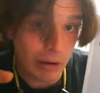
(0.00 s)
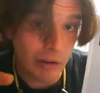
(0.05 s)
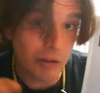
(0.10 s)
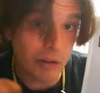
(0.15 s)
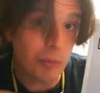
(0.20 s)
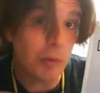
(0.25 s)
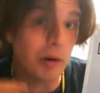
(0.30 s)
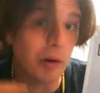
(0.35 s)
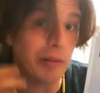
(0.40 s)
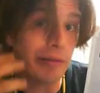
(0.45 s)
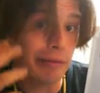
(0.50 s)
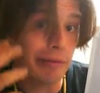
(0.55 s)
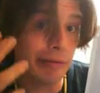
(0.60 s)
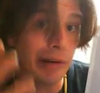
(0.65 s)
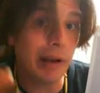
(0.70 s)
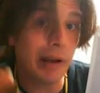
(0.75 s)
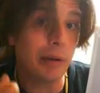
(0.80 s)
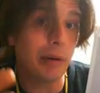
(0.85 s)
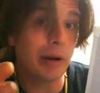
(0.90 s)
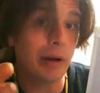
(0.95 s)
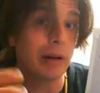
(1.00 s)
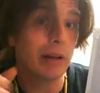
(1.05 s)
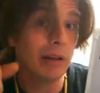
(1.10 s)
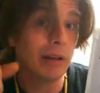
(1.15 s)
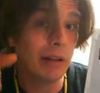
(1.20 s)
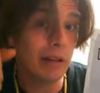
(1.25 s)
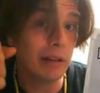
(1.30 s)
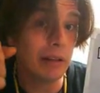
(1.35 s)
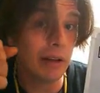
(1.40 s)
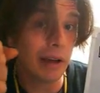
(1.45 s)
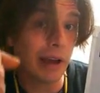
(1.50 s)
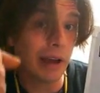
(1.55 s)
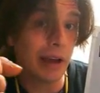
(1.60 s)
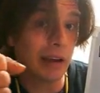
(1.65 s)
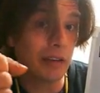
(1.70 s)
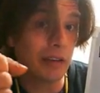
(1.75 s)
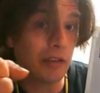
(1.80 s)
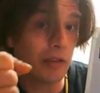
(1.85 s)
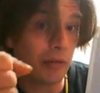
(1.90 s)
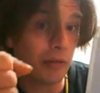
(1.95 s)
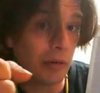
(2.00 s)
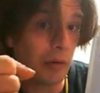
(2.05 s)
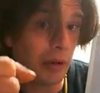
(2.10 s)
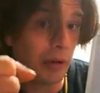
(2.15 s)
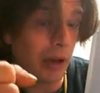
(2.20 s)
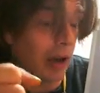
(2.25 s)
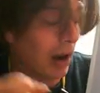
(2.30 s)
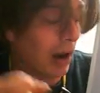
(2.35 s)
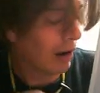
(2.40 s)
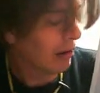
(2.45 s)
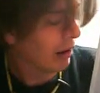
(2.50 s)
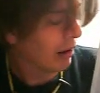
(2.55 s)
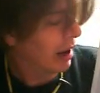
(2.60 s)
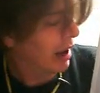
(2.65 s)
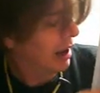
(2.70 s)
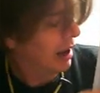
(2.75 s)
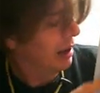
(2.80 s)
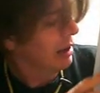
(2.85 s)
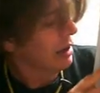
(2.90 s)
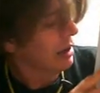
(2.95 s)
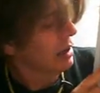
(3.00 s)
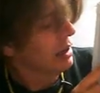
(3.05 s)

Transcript: It's more frequent, the kicks through the air, okay?